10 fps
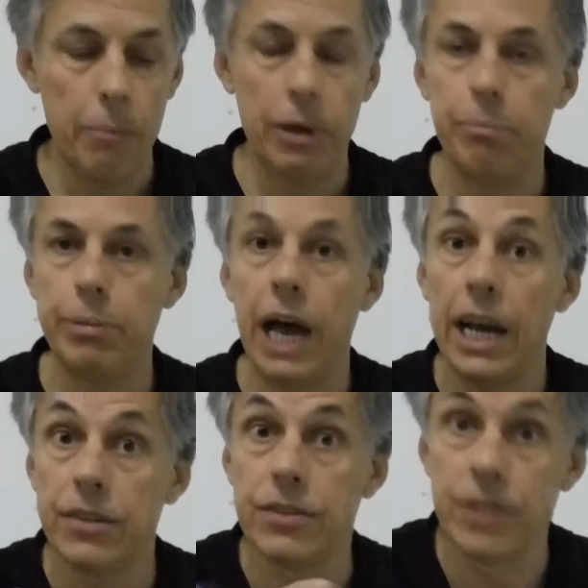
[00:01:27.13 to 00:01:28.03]
But play
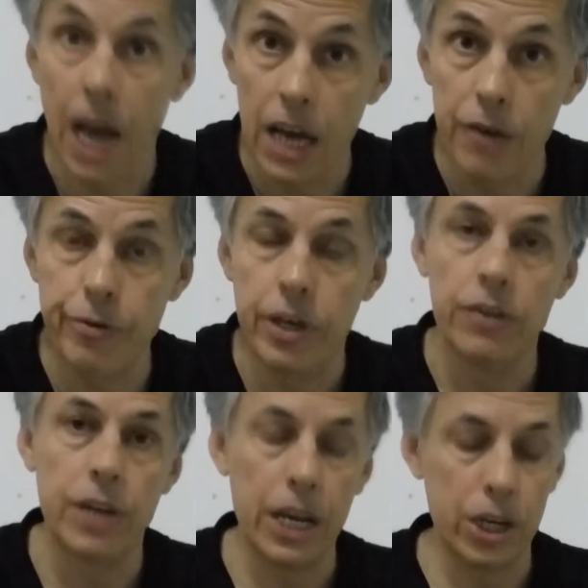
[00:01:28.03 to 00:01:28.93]
it safe,
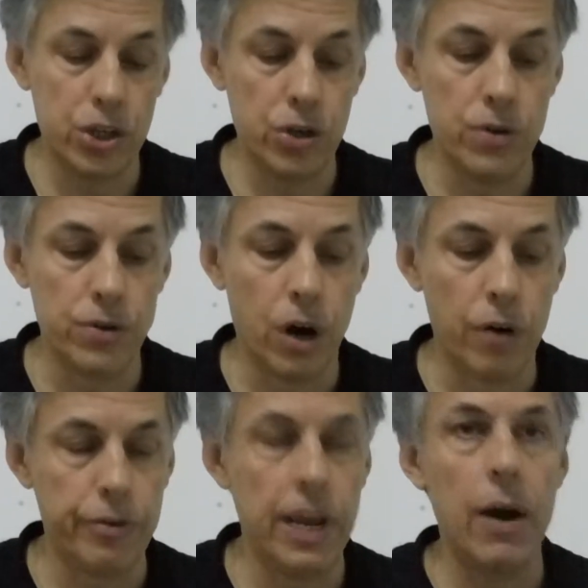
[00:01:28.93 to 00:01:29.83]
take your shoes
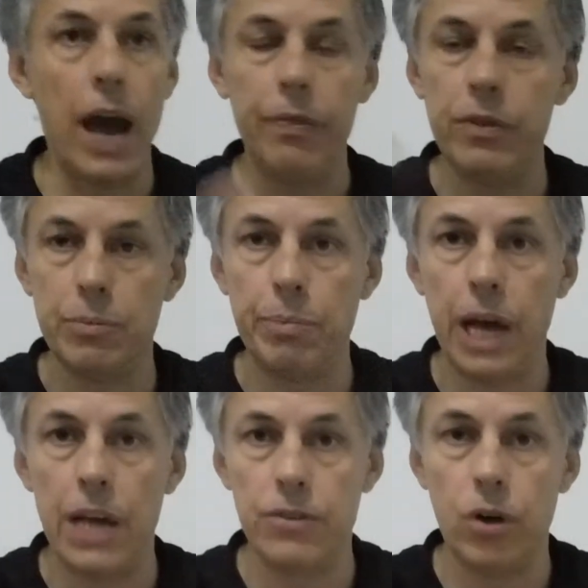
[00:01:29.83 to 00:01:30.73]
off. Now, at this
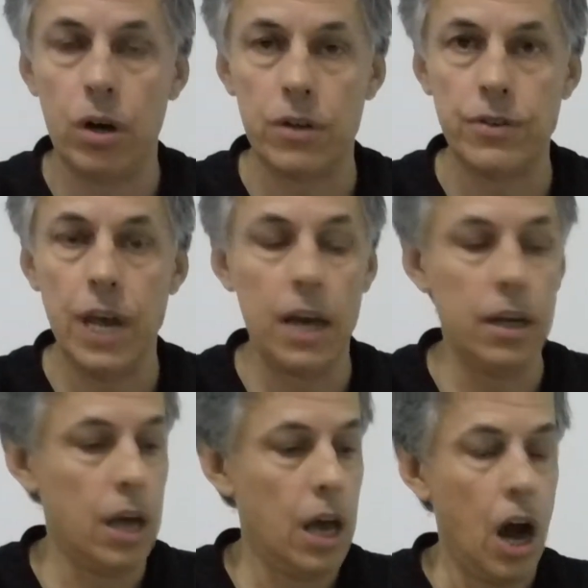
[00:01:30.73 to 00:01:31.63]
place, like I
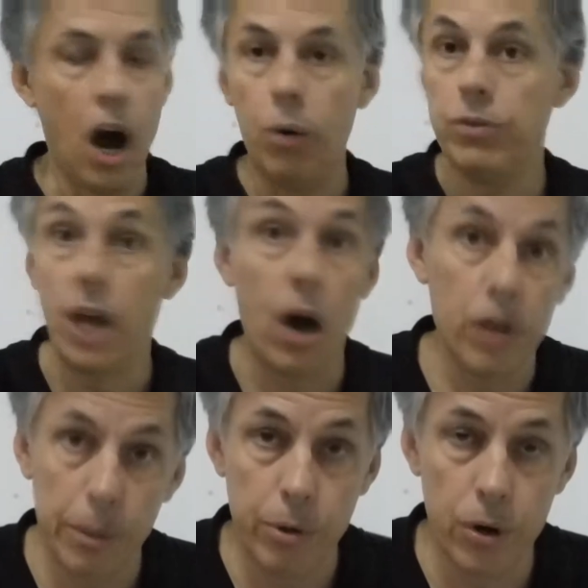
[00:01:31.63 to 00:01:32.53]
said, I was the
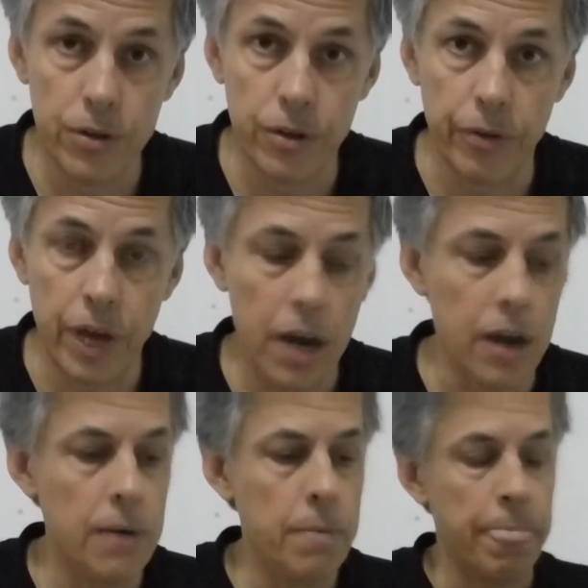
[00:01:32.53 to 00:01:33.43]
only person
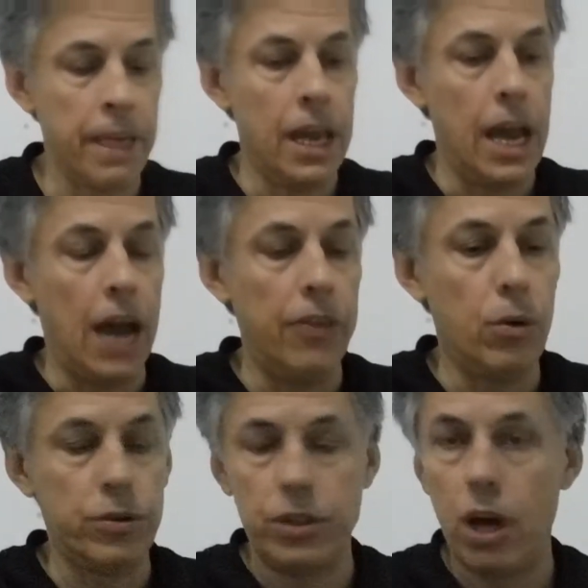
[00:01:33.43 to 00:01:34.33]
there, and
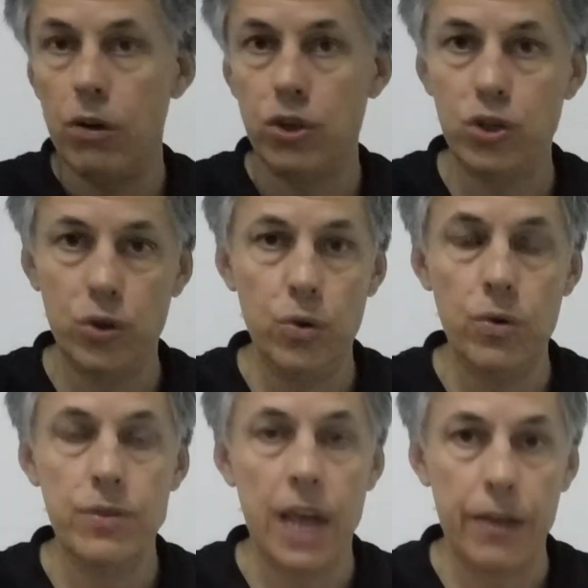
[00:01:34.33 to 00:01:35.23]
there was no
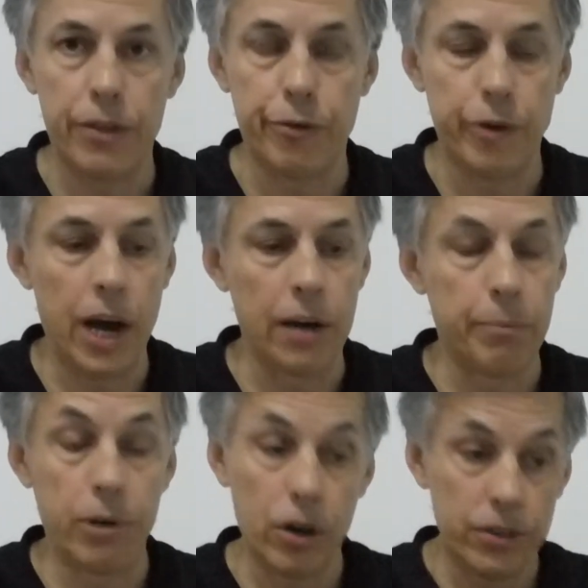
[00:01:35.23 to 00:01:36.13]
shoes out the front,
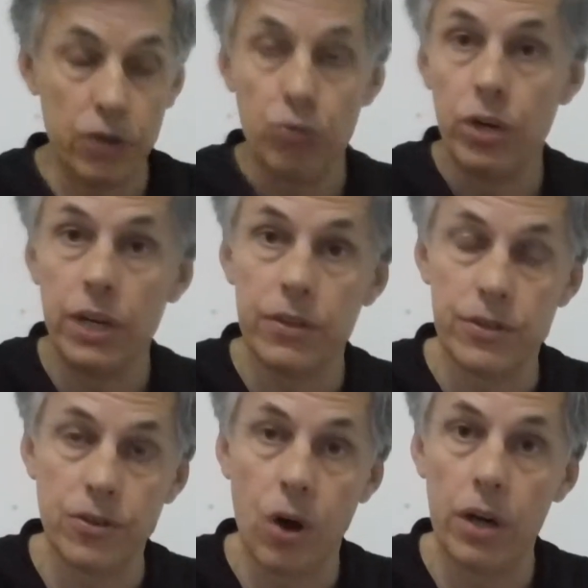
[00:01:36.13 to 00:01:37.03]
but I did read the
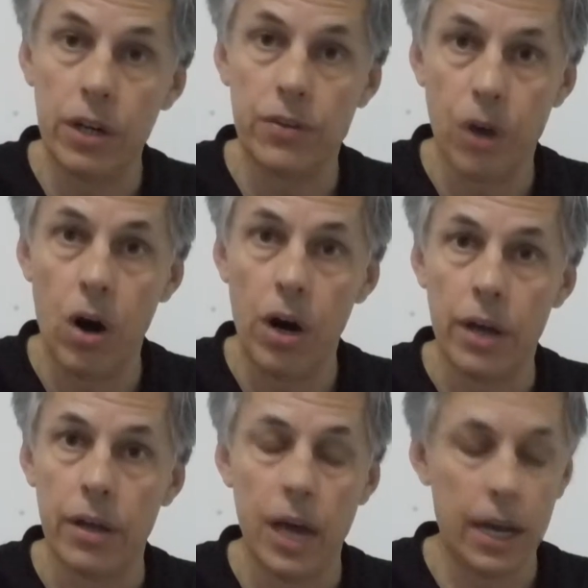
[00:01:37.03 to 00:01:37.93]
sign in Thai,
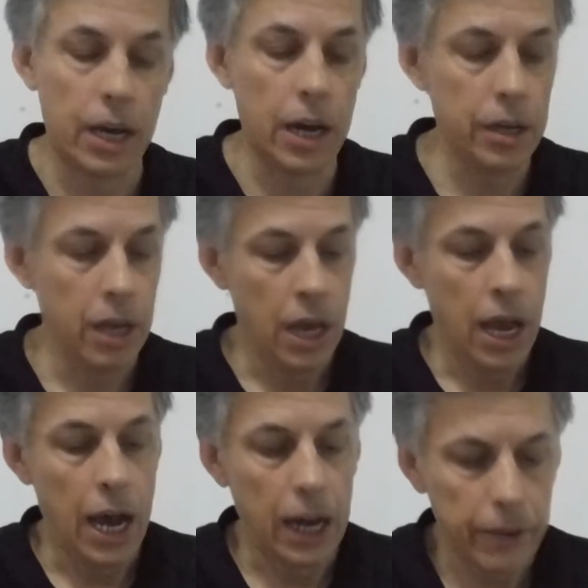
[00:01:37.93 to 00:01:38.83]
okay?
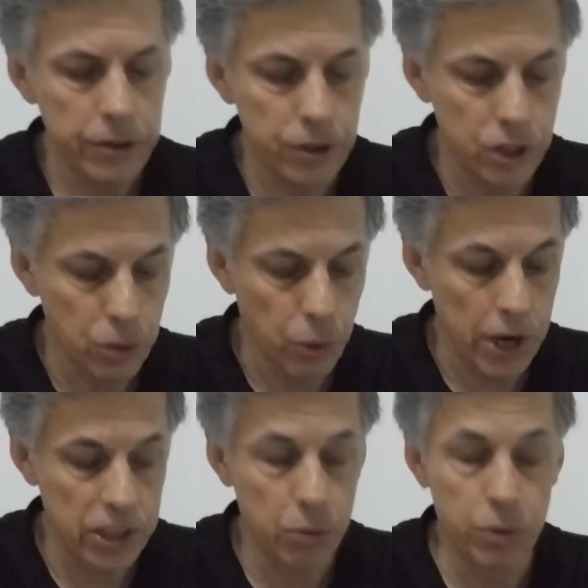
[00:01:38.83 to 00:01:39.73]
Another
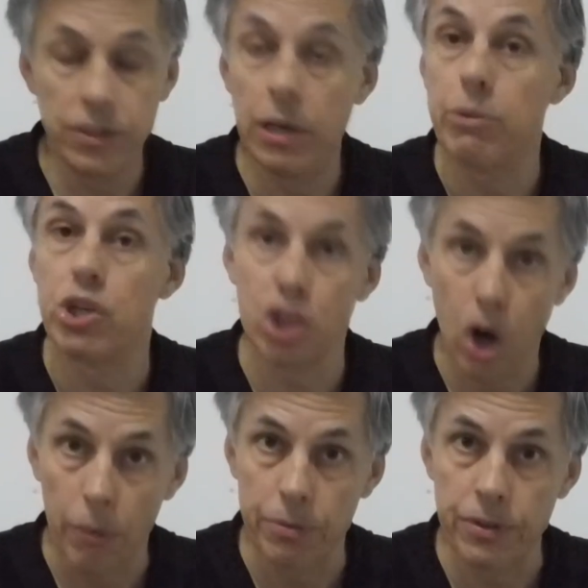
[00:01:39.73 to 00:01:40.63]
situation was some
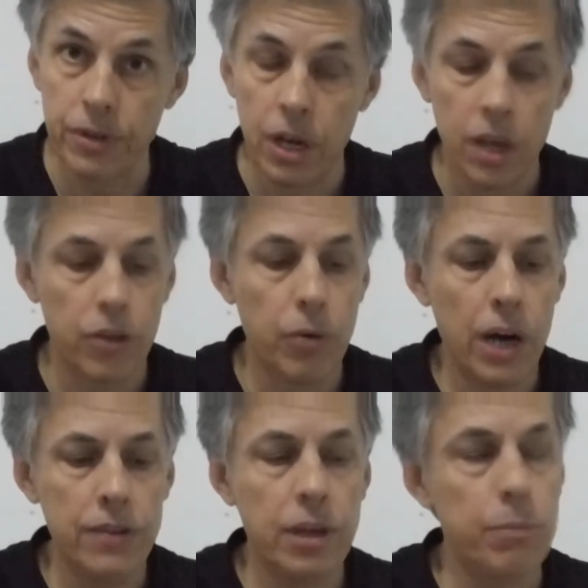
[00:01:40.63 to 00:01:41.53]
shops. There
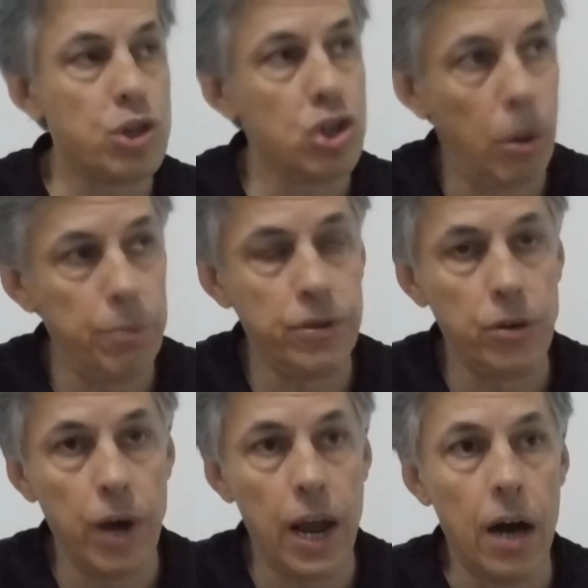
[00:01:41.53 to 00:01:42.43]
are some shops
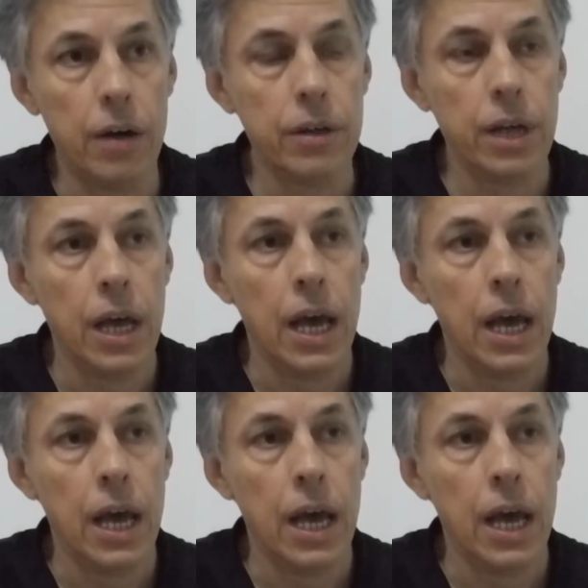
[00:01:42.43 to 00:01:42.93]
around.